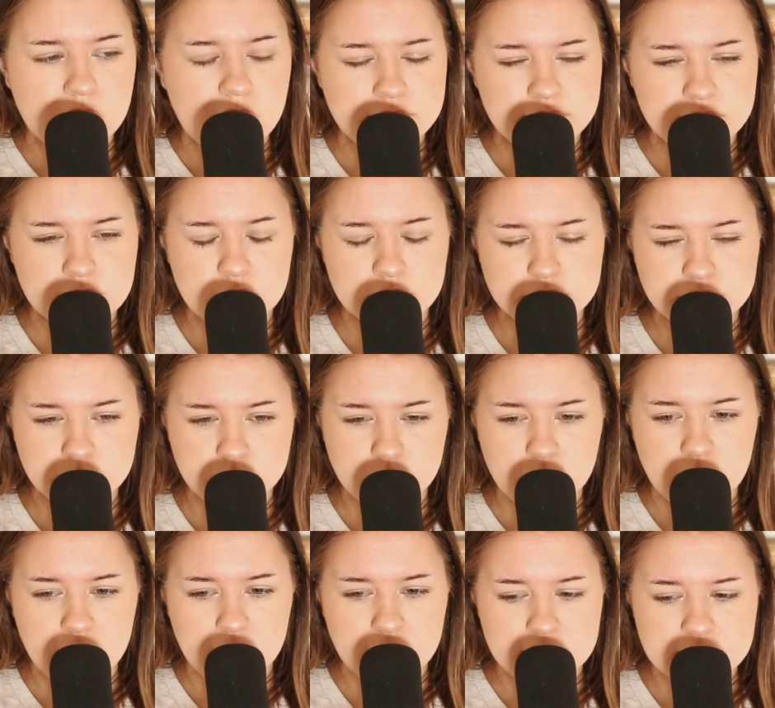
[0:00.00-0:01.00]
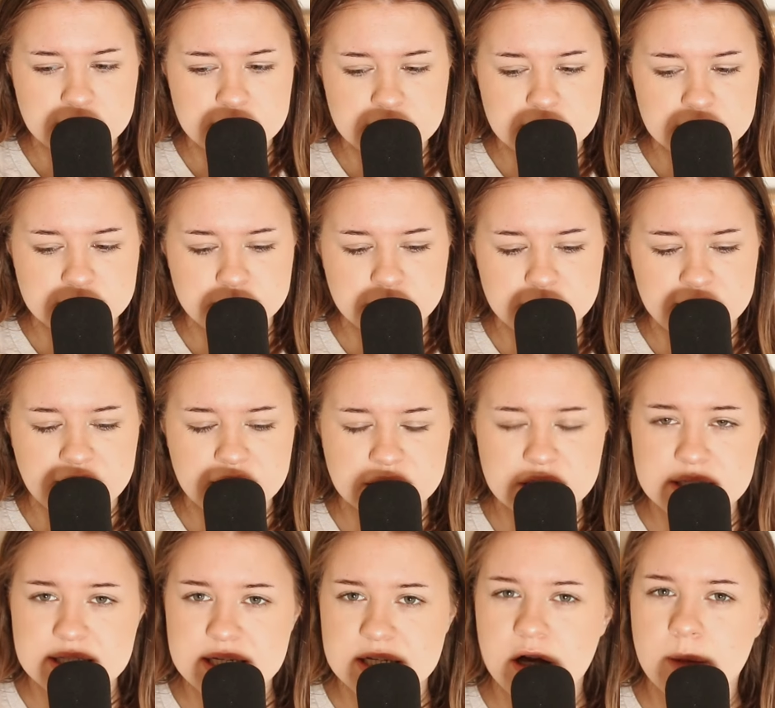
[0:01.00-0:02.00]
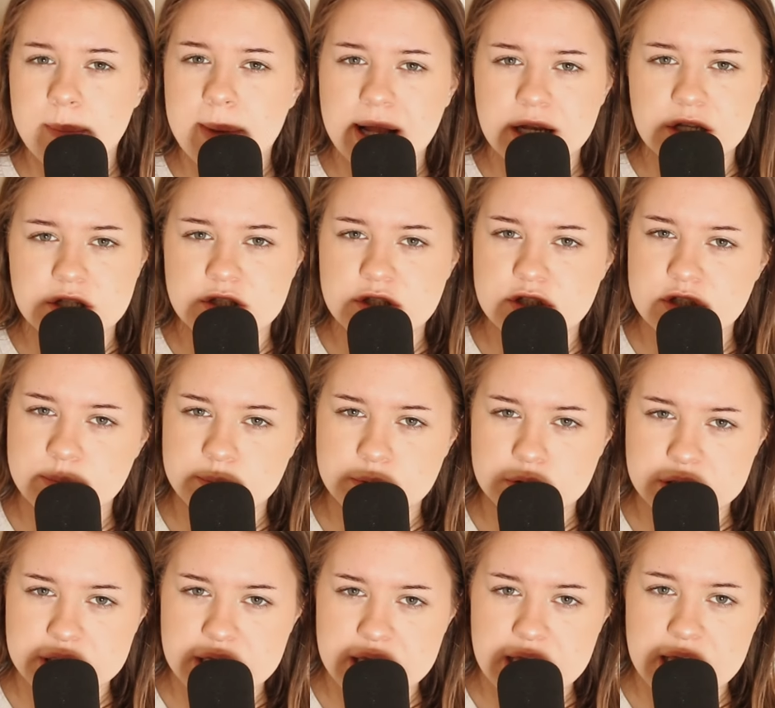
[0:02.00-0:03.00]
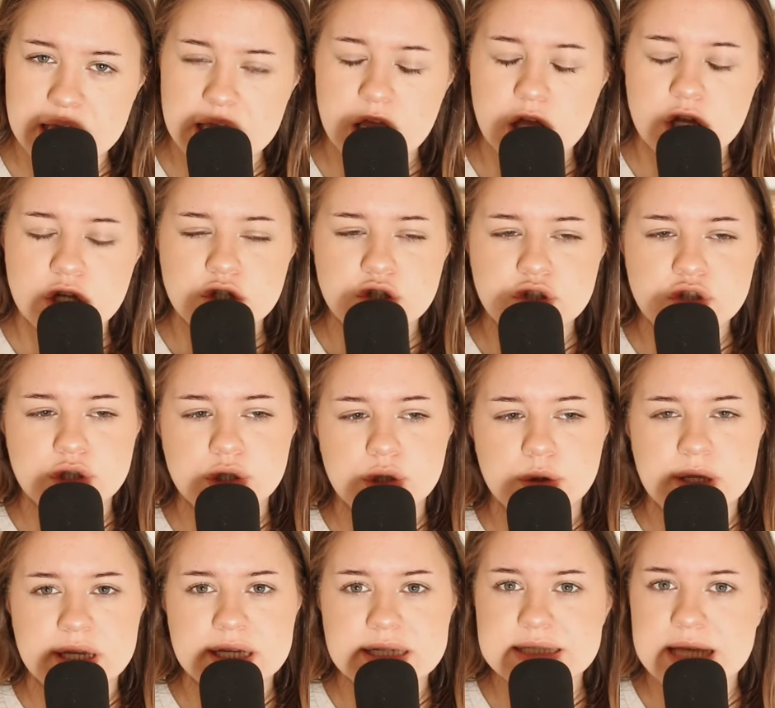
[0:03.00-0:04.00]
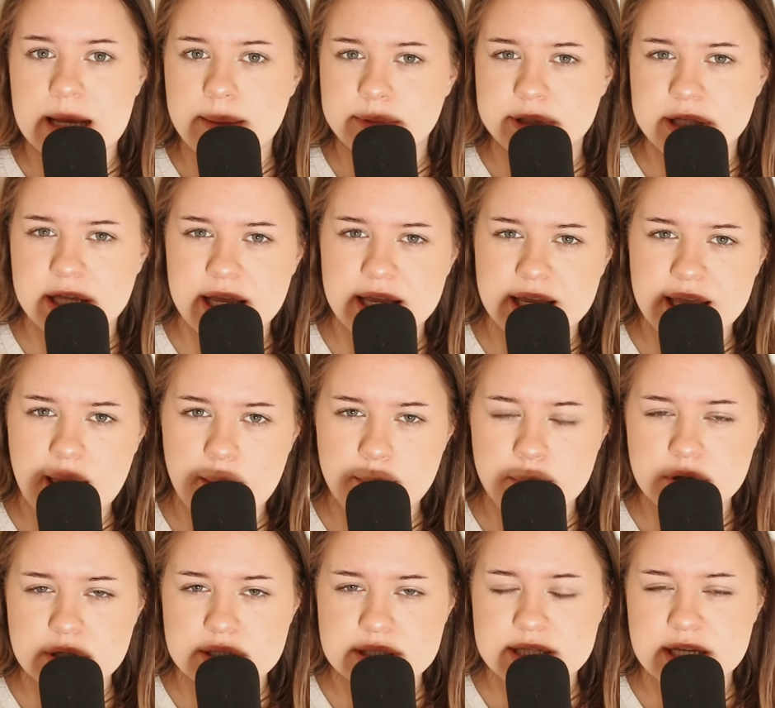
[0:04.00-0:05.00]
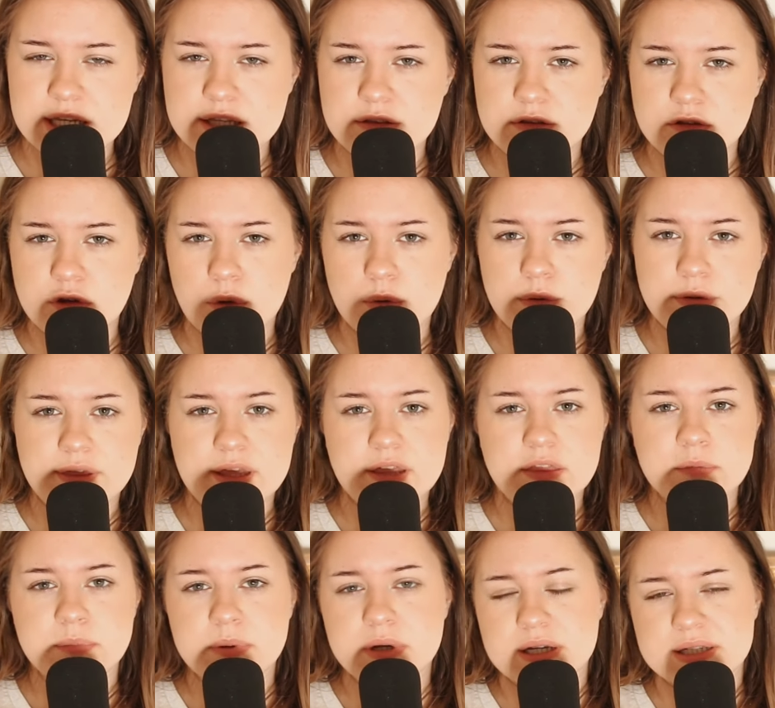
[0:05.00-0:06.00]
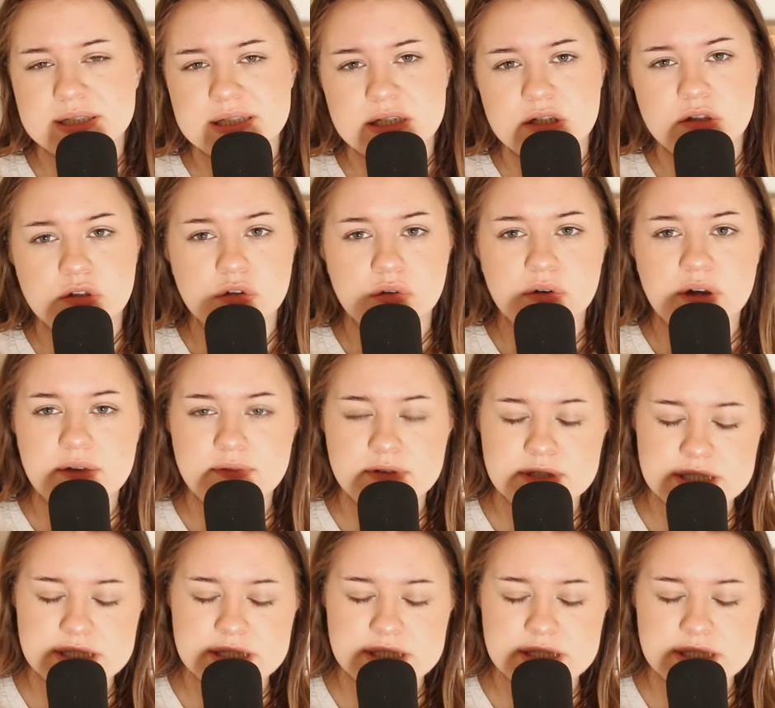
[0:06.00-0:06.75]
forgot the word, but they're gonna dig up Allison's body to examine it again because they don't think the person in the grave